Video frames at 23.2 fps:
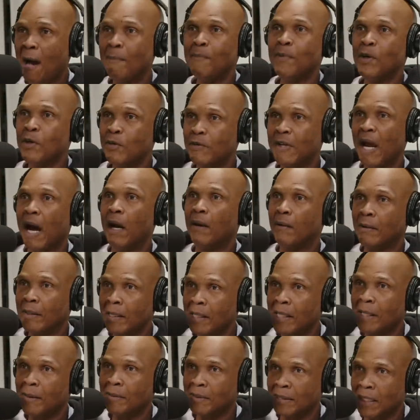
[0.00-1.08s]
I moved out.
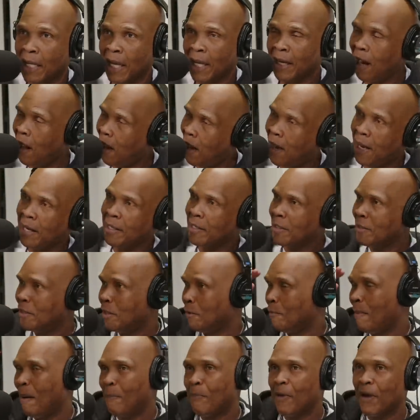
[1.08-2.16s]
It wow. was like all right, you
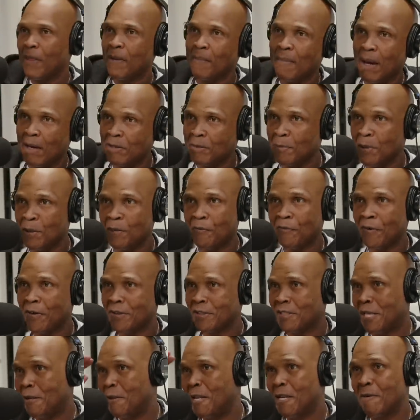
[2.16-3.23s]
know, my brother Miles moved
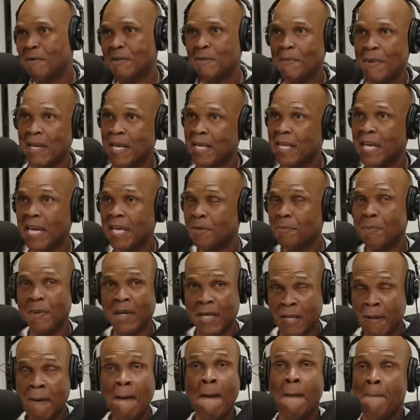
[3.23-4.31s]
first, then it was me yeah. and Keith.
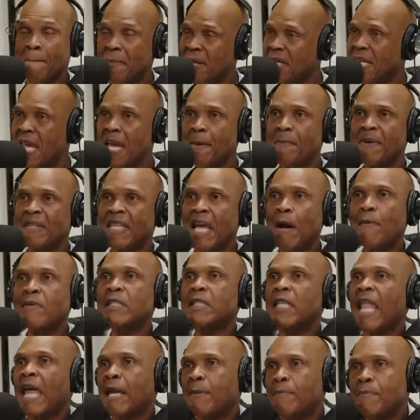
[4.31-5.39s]
But but yeah, but that
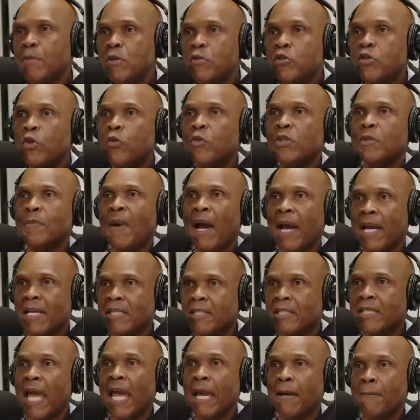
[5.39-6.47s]
was like music was my
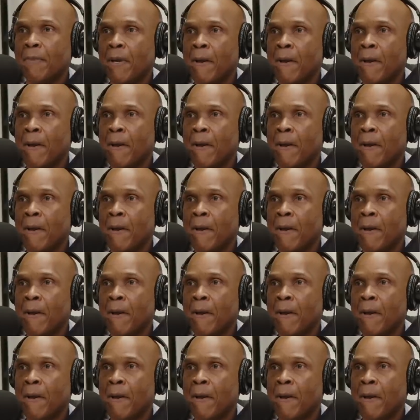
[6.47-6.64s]
escape.